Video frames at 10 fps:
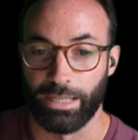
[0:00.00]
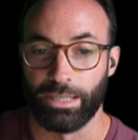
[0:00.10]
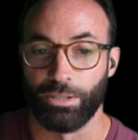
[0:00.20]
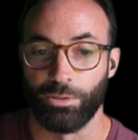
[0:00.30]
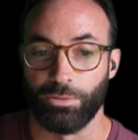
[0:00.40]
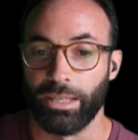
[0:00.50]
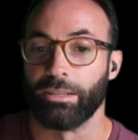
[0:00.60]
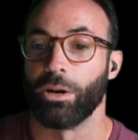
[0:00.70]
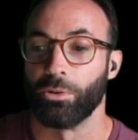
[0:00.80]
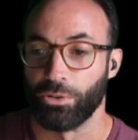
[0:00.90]

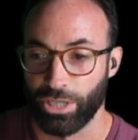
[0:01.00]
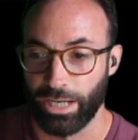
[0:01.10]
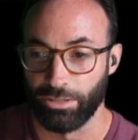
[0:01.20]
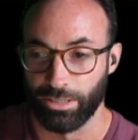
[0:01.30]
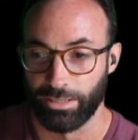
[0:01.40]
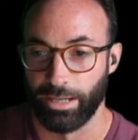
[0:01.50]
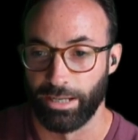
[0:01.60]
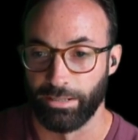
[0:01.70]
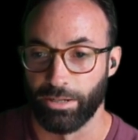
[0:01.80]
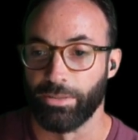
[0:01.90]
that don't change a
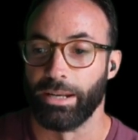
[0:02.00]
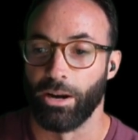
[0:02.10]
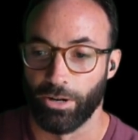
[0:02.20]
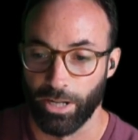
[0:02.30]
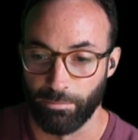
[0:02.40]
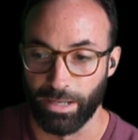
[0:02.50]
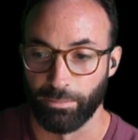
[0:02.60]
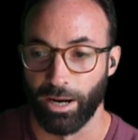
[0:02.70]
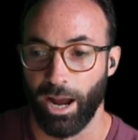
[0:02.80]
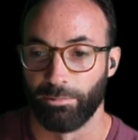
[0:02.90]
ton or that aren't a big
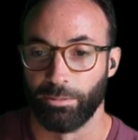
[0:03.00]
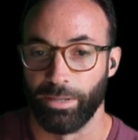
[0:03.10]
problem,